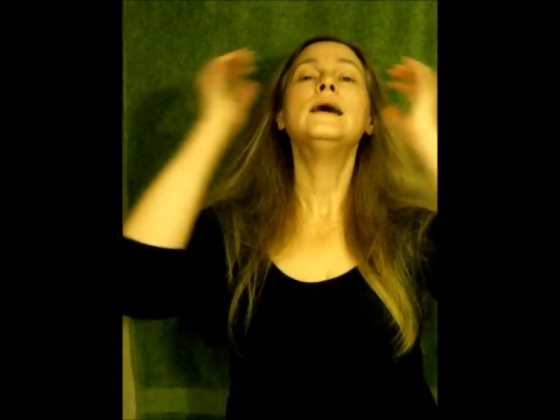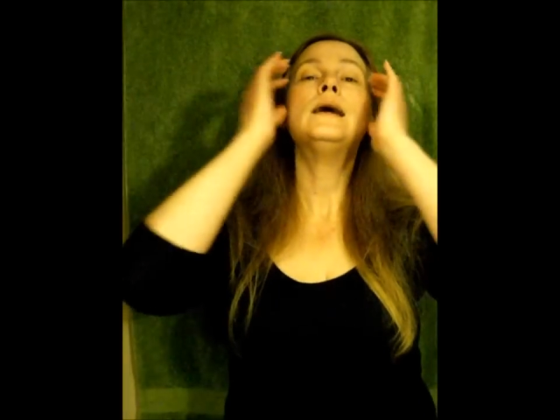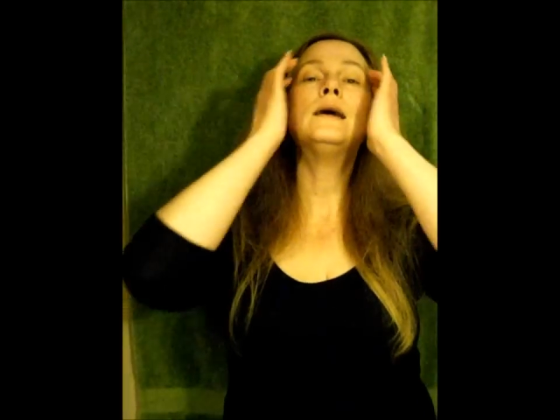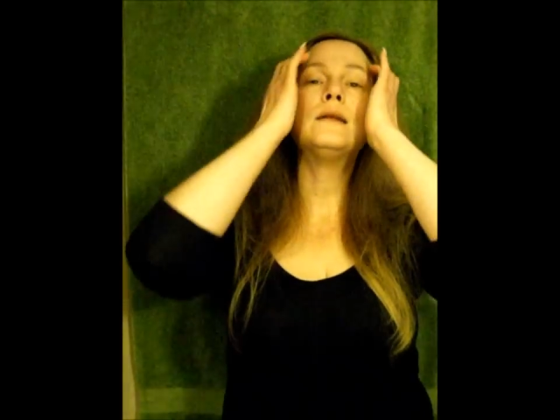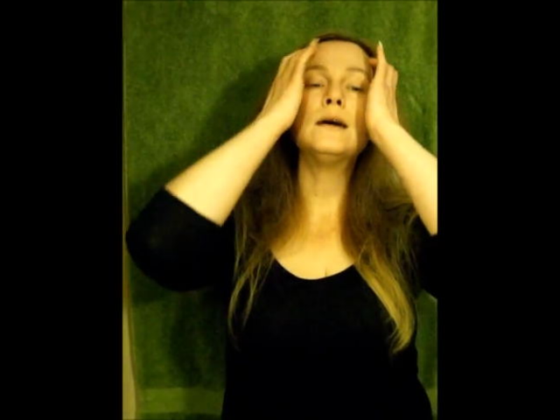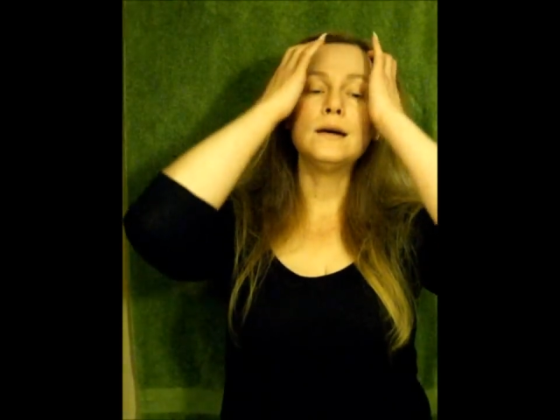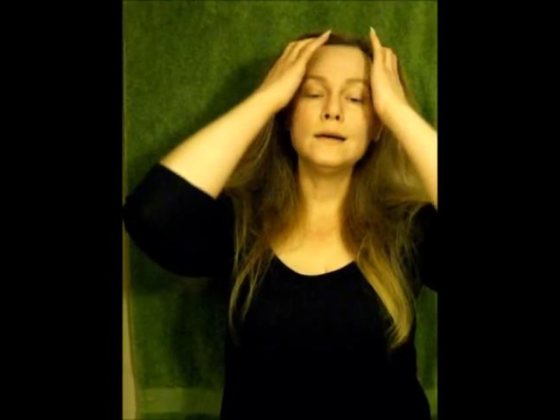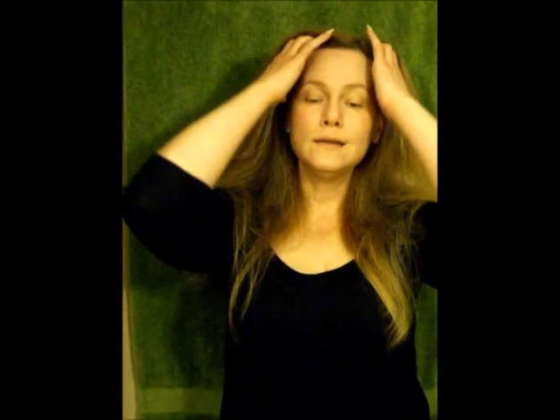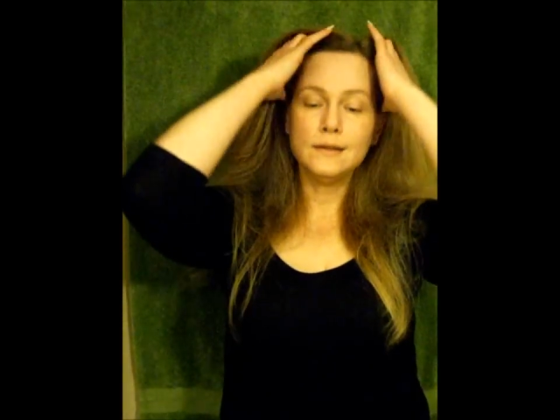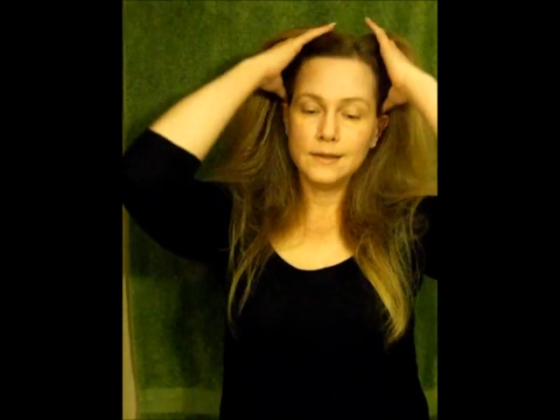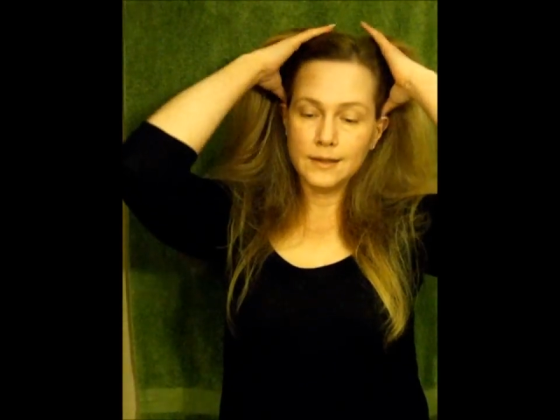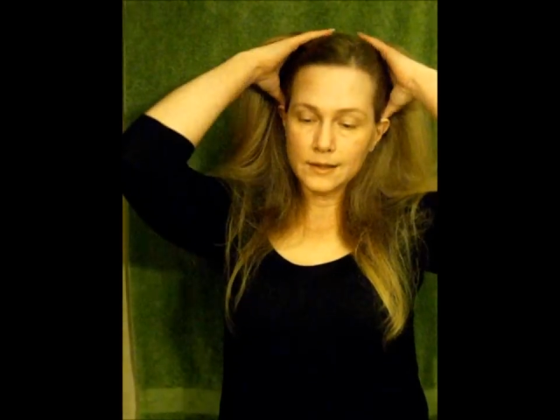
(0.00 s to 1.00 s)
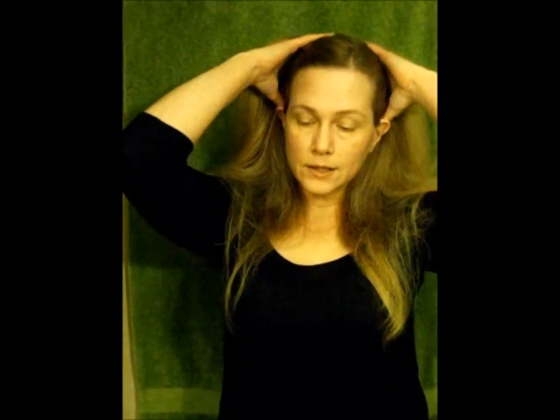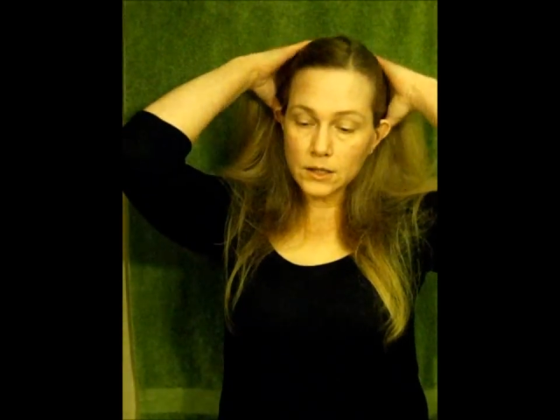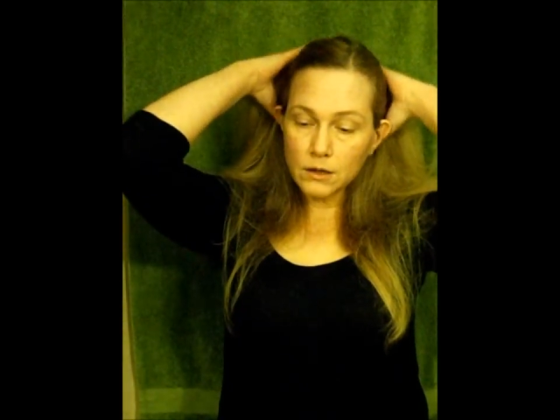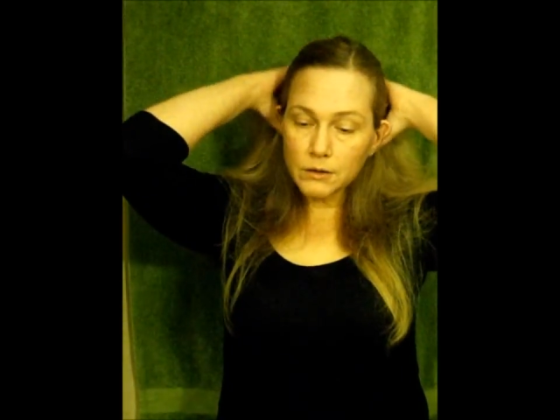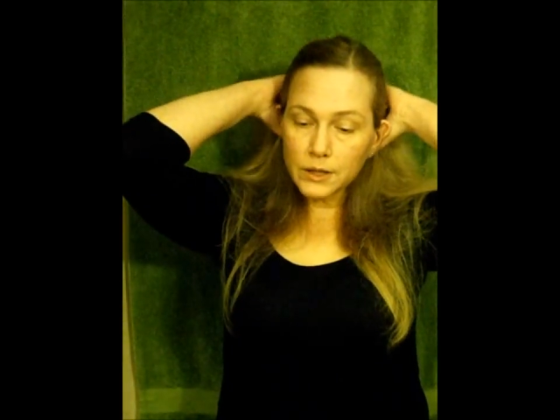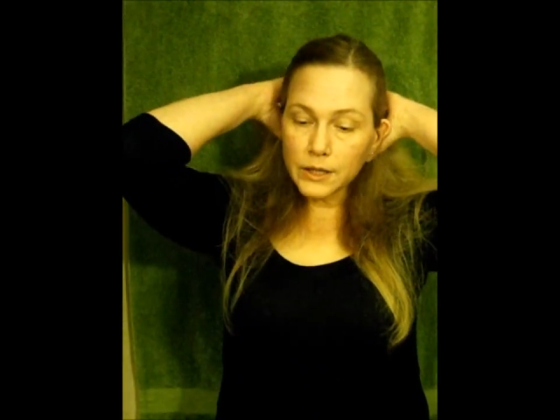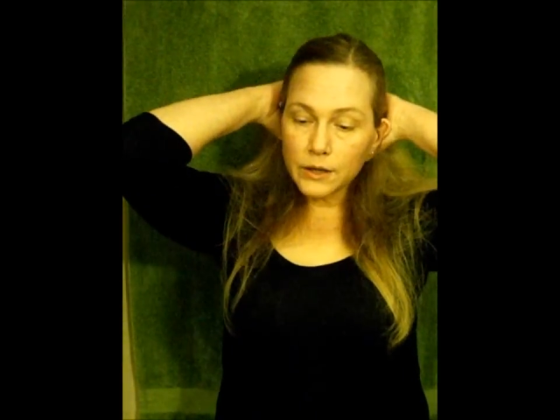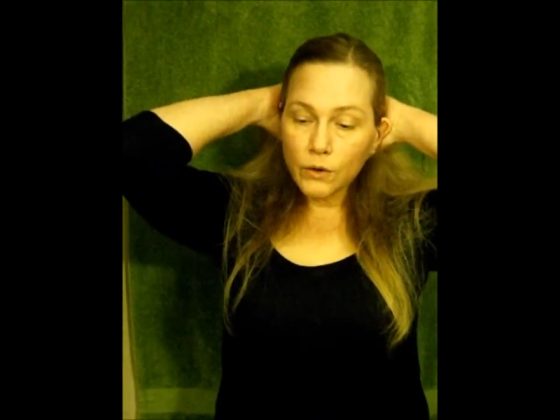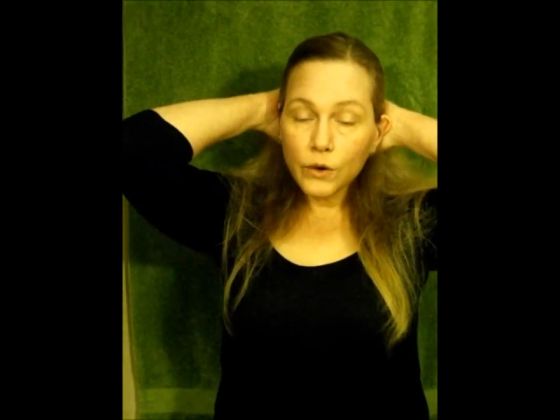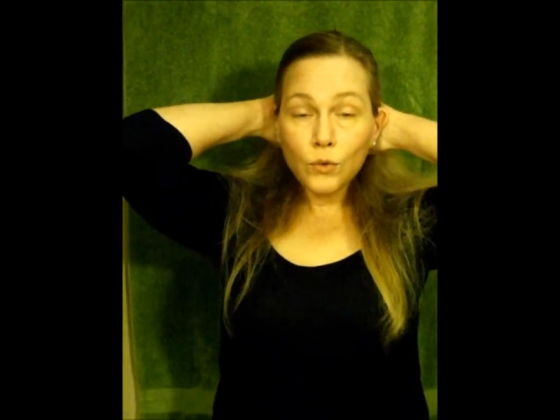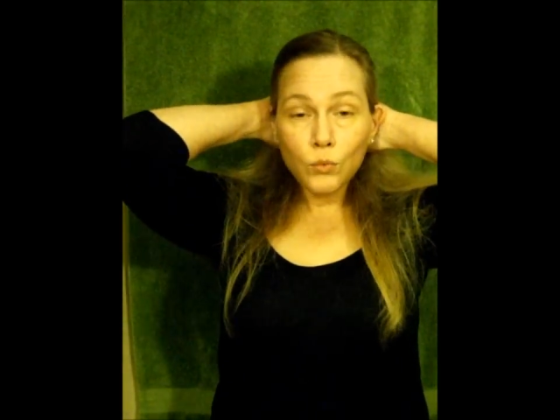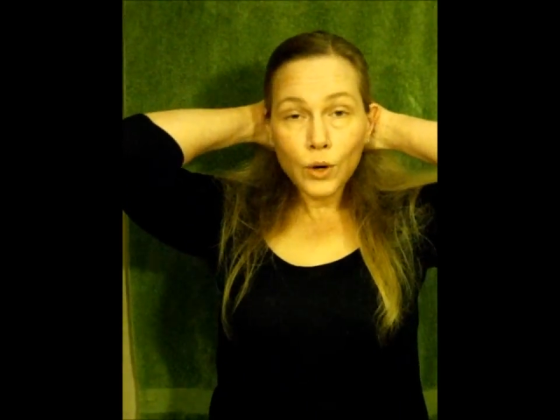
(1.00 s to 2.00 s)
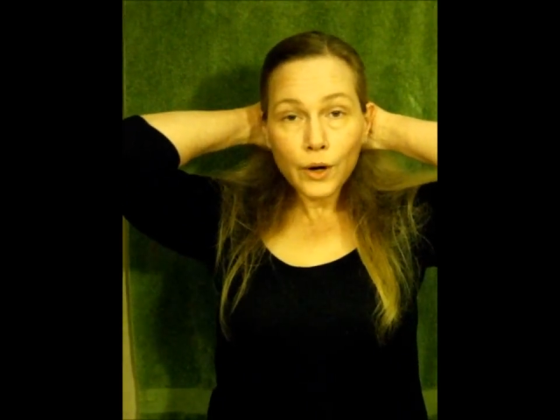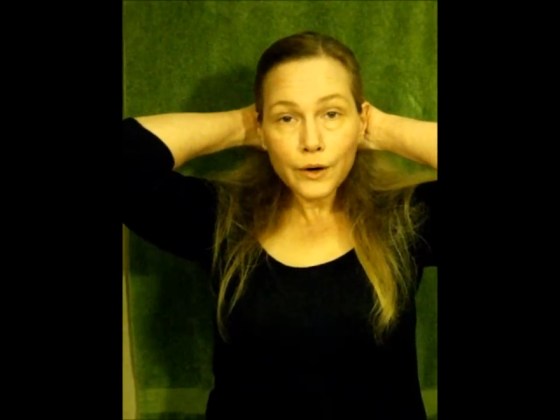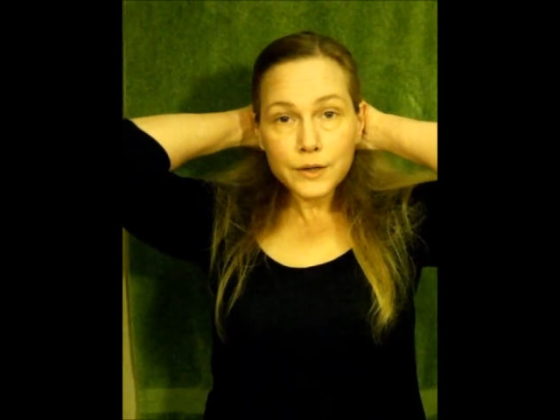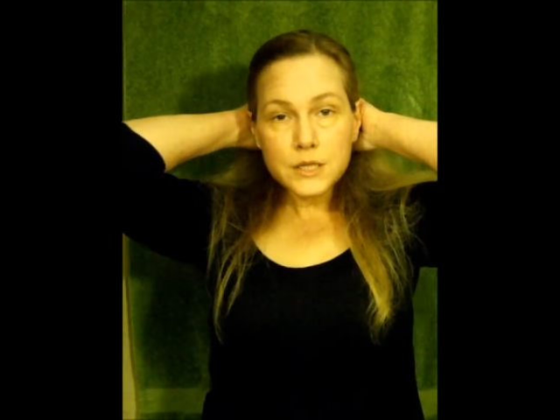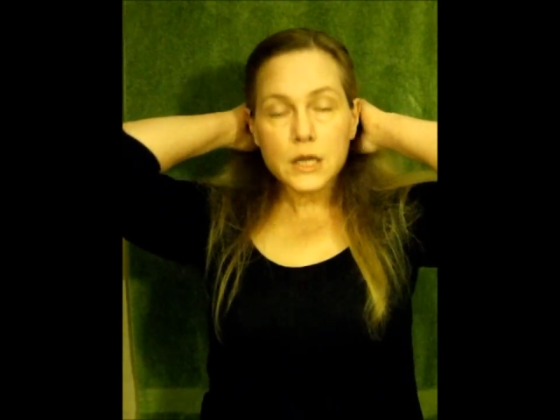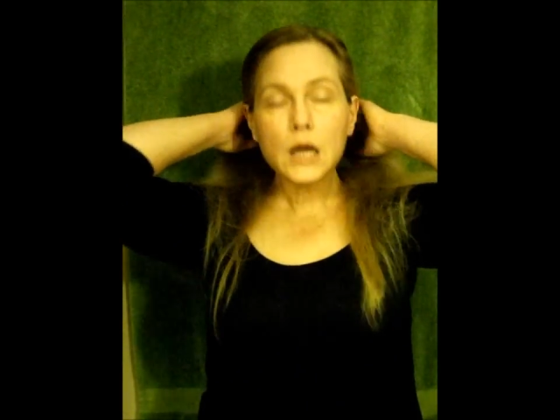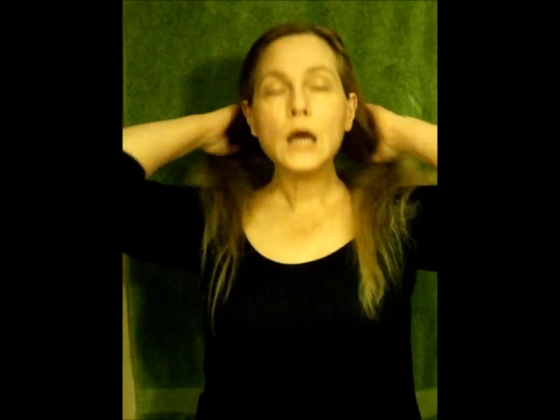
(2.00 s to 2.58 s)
the coconut oil works.